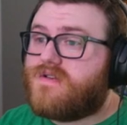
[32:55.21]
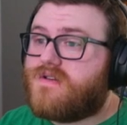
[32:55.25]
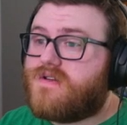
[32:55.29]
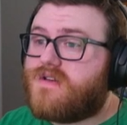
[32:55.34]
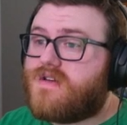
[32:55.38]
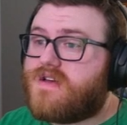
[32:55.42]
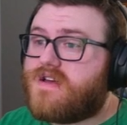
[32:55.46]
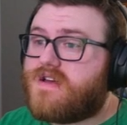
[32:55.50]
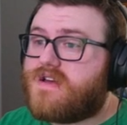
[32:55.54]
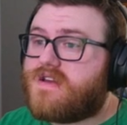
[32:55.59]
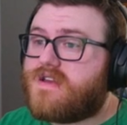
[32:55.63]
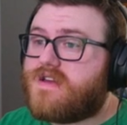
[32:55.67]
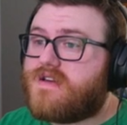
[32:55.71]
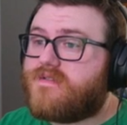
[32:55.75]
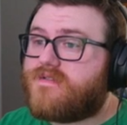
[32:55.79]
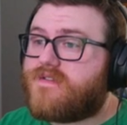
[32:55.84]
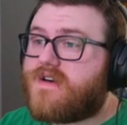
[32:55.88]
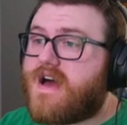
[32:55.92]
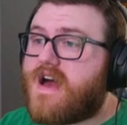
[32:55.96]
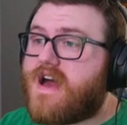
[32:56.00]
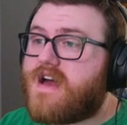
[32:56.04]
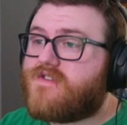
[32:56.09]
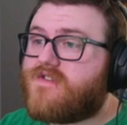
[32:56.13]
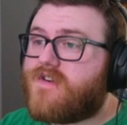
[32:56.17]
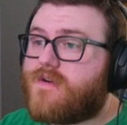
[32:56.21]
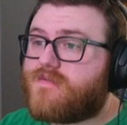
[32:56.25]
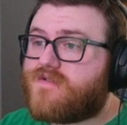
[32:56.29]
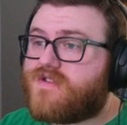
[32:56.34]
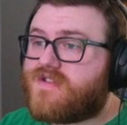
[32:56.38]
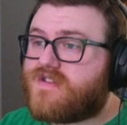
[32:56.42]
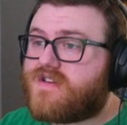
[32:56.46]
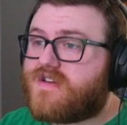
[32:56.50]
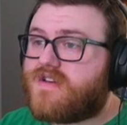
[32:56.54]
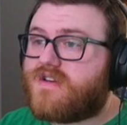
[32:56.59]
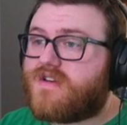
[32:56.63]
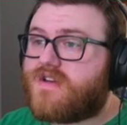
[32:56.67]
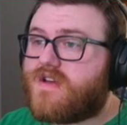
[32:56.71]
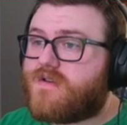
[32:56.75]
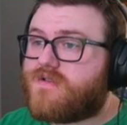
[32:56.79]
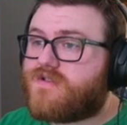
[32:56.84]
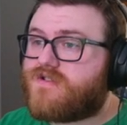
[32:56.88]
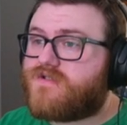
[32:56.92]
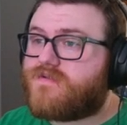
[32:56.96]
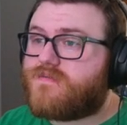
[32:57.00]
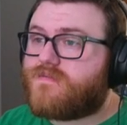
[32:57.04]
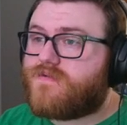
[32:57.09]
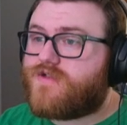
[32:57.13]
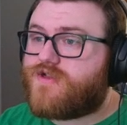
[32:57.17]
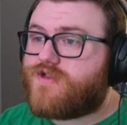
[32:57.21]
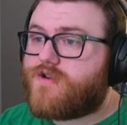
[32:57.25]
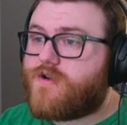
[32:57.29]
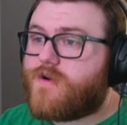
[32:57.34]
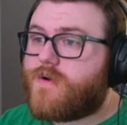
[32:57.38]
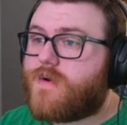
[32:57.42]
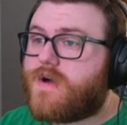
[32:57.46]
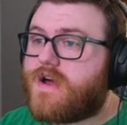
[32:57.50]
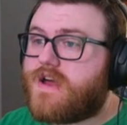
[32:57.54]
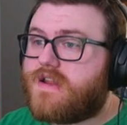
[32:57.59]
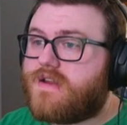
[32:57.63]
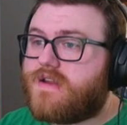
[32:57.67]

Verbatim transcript: in E5. I'm just gonna go through it.